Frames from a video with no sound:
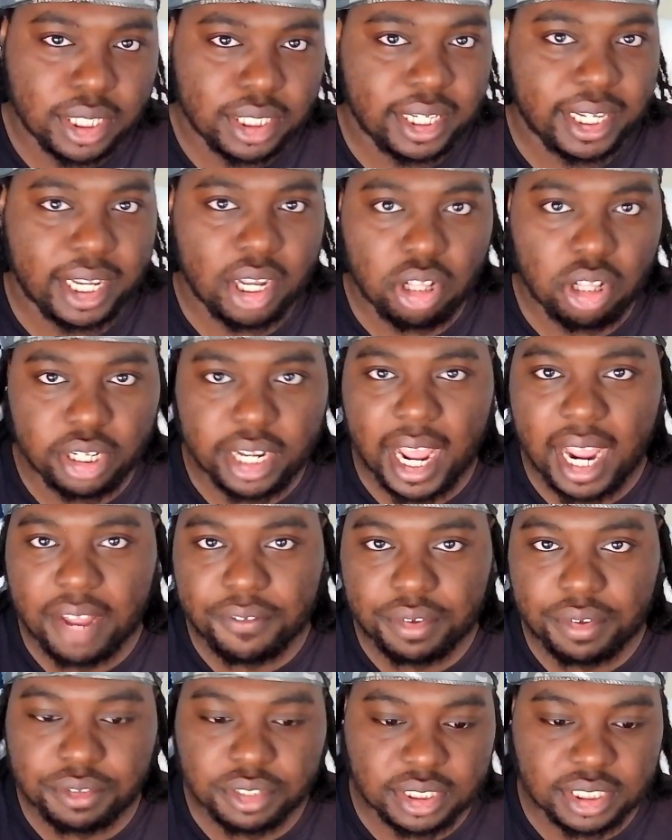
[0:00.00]
They call it high
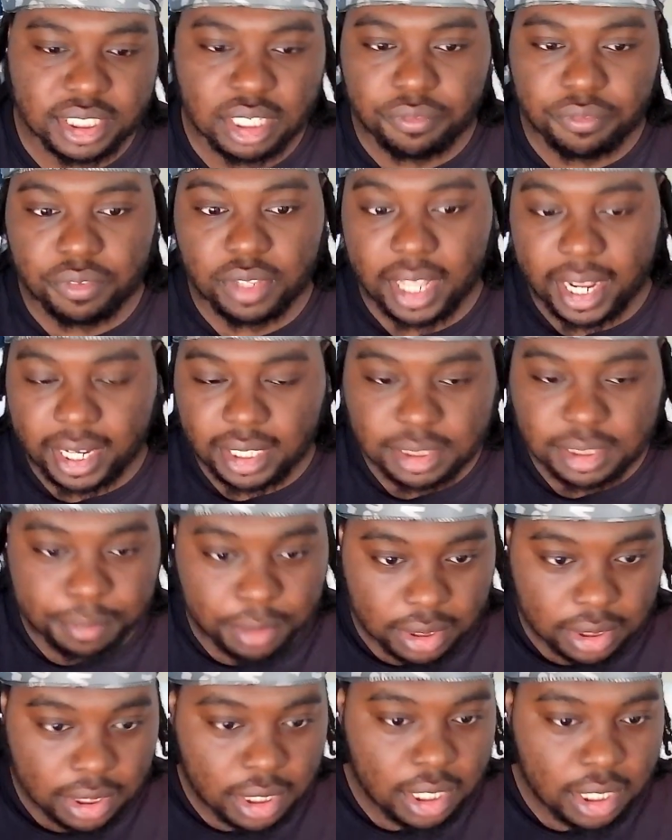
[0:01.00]
five instead of likes,
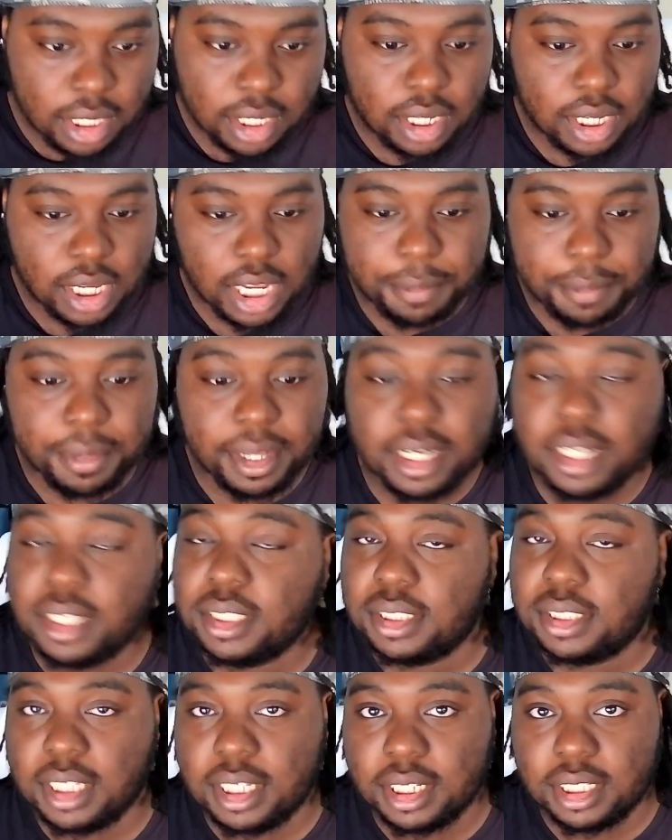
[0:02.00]
but I mean
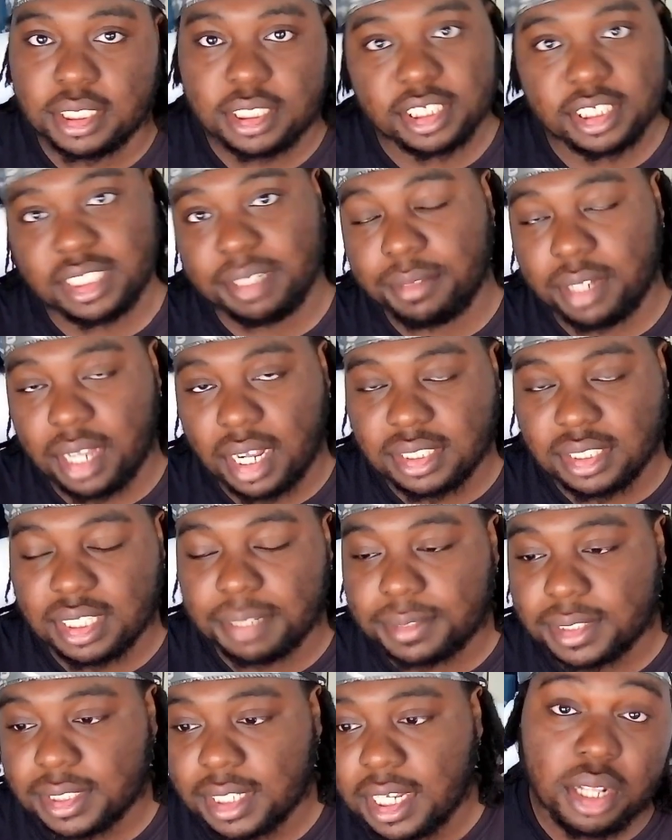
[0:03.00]
it's the same concept.